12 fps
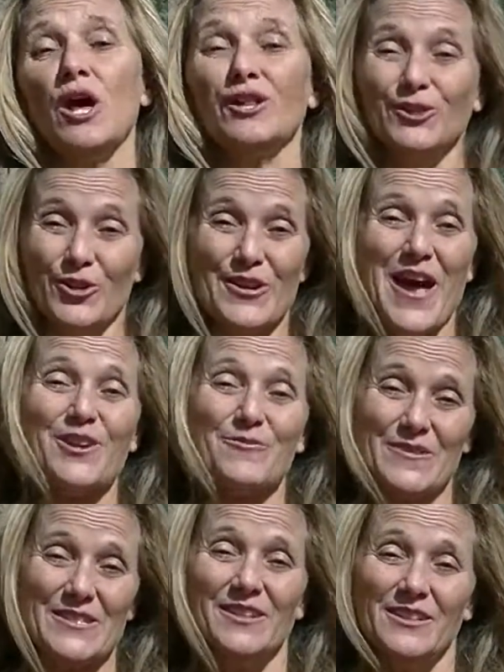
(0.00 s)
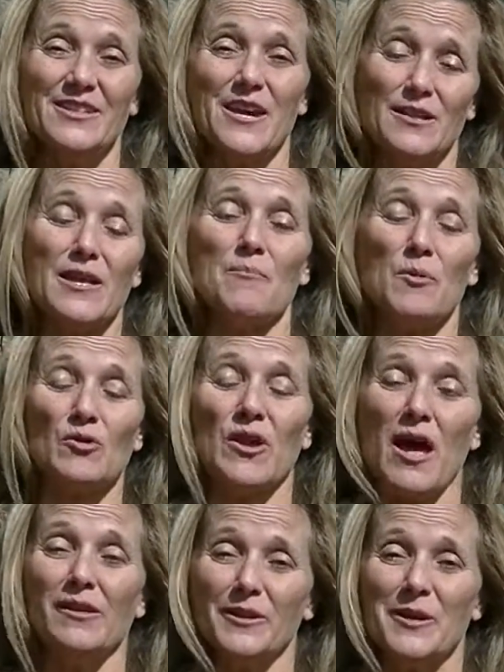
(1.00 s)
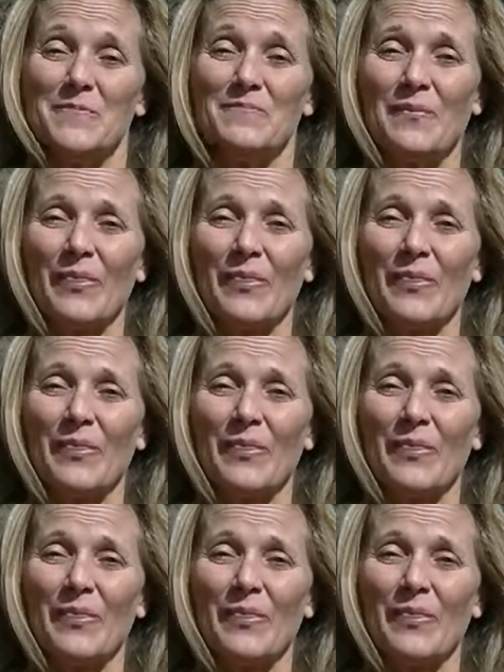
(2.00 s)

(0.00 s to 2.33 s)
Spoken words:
learn how to facilitate that modality.